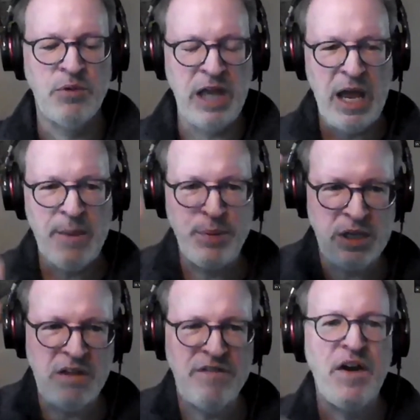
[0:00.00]

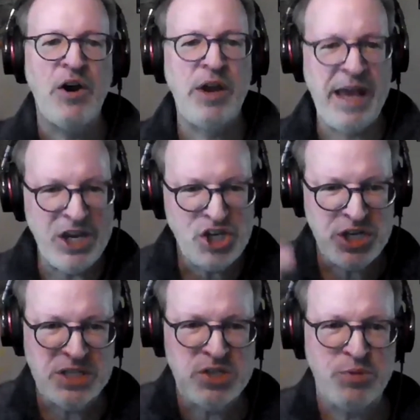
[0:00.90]
reliability
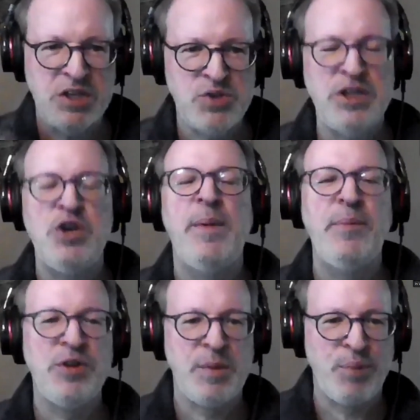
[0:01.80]
variations with the twin. You
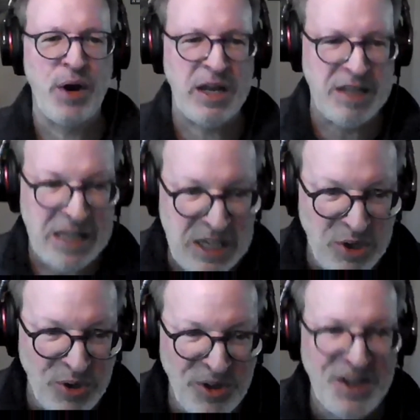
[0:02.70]
remember the brand
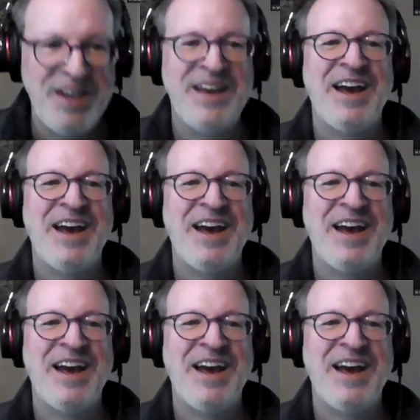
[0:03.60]
Eagle?